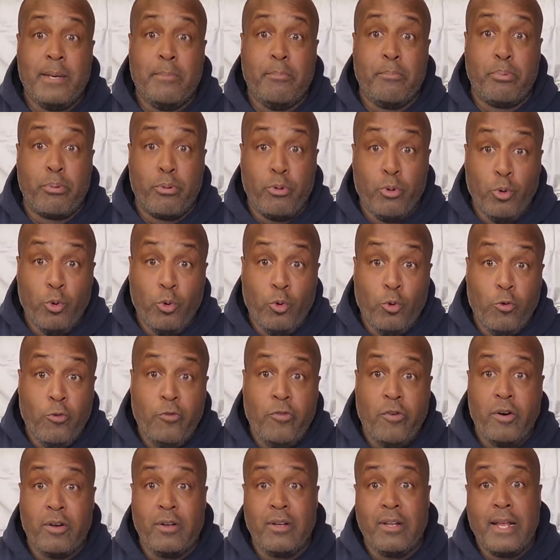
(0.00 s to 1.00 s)

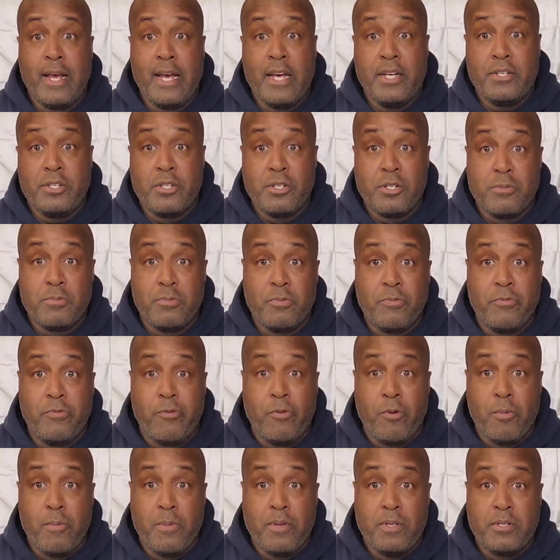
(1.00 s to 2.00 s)
improve on last year's
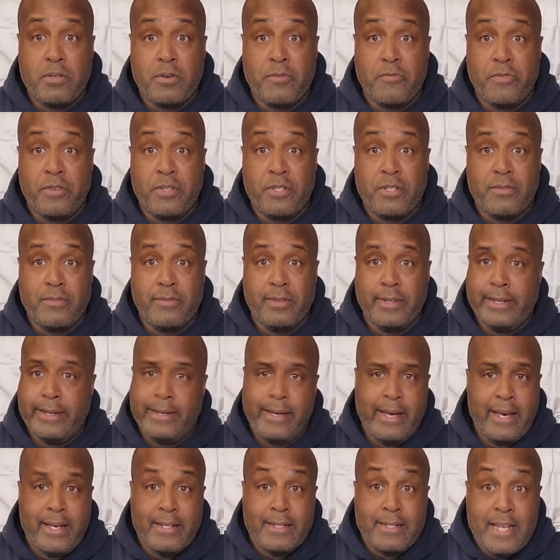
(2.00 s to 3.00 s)
performance
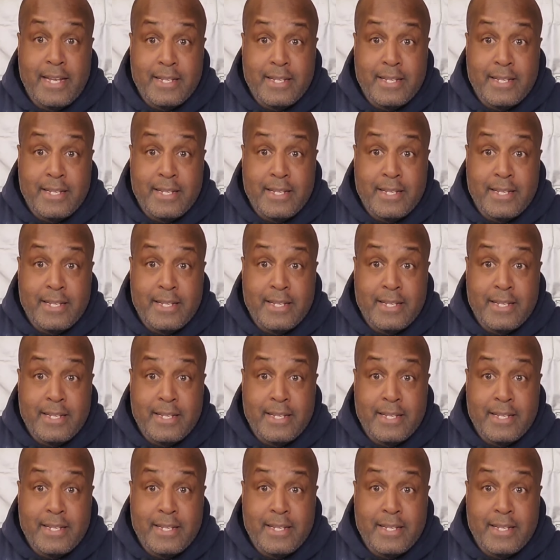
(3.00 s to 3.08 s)
offensively.